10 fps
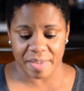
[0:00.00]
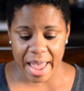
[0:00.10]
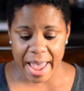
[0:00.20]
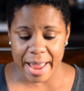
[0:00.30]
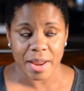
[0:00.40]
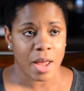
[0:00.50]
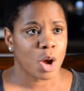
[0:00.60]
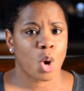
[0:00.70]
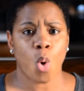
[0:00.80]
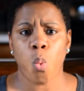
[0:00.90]
that
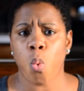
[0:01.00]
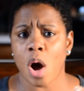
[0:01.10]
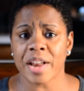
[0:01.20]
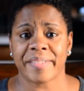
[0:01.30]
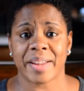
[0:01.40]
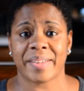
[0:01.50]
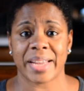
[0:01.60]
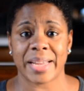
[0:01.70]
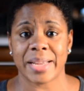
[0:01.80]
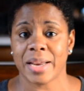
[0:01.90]

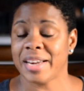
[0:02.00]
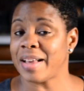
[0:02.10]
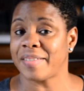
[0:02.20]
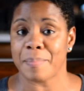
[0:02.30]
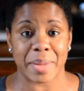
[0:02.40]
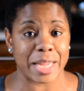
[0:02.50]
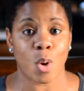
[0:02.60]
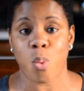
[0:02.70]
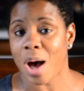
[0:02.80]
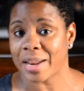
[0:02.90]
quantity doesn't mean
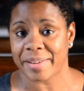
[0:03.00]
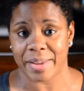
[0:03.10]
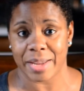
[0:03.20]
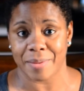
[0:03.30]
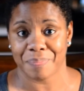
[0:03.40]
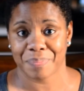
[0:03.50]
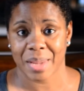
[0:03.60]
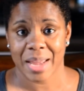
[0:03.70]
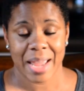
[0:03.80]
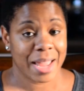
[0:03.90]
quality.
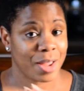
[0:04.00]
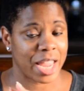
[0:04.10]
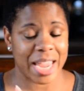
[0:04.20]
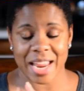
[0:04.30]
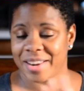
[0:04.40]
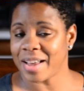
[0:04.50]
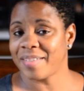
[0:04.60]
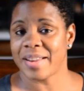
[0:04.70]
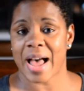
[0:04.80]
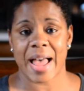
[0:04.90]
It
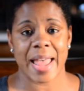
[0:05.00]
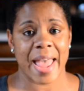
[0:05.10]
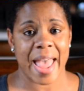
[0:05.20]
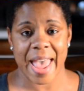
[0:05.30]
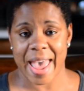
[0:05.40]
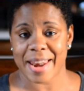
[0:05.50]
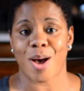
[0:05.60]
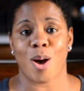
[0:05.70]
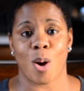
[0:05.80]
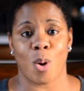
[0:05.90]
does not at
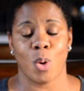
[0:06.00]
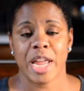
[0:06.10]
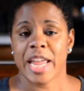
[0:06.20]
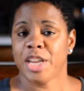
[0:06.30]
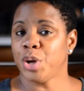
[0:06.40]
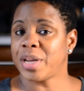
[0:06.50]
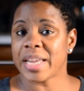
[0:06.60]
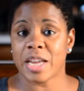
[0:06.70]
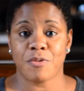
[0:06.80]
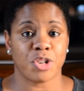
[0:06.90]
all. You can
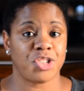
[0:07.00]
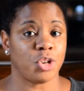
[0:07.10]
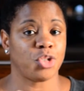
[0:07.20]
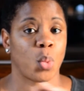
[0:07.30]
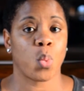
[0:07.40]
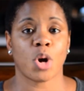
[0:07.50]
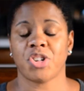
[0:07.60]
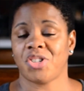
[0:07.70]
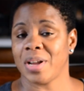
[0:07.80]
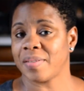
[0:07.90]
give your children
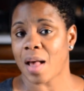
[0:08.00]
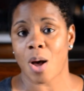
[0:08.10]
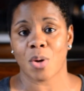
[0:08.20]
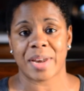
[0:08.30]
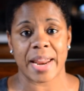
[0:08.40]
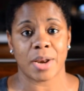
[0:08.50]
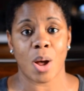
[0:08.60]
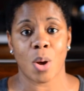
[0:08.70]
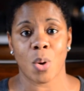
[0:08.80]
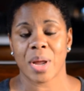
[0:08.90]
worksheets all day
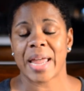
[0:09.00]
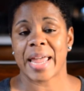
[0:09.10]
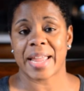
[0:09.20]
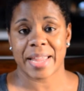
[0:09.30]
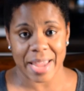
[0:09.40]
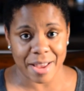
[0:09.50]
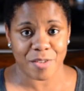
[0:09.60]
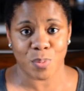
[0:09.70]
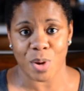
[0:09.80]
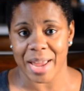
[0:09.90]
long, and
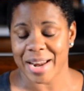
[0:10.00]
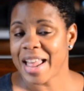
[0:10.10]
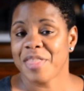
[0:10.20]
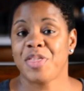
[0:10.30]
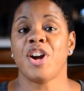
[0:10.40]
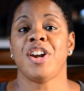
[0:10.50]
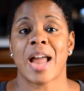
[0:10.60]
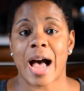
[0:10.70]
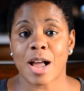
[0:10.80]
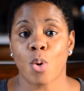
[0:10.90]
guess what? They're
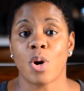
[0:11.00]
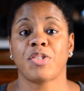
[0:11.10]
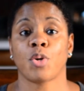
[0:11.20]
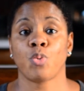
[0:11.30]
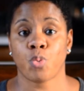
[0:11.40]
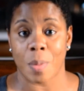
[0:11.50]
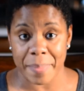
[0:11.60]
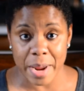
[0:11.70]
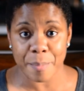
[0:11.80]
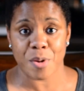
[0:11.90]
not going to
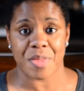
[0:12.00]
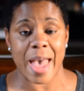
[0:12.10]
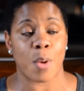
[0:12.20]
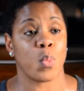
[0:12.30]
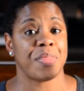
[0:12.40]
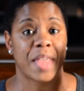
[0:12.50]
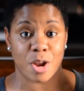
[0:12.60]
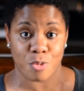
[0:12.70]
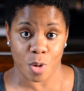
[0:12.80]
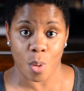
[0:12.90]
remember that when they
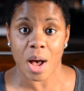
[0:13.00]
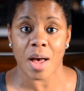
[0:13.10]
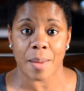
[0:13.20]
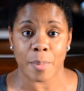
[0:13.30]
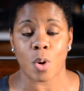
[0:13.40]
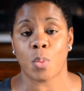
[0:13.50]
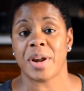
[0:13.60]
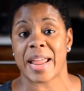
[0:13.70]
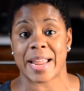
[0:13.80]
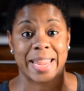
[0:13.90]
grow up or when
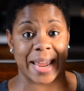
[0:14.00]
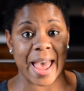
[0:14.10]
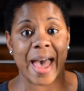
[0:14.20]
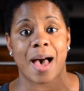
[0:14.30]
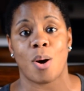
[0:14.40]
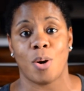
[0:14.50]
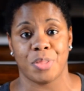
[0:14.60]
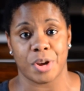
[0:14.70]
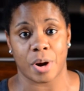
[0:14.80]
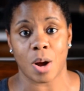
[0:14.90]
they get out on
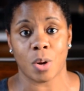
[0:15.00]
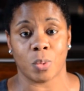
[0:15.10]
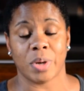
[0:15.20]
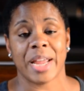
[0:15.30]
their own.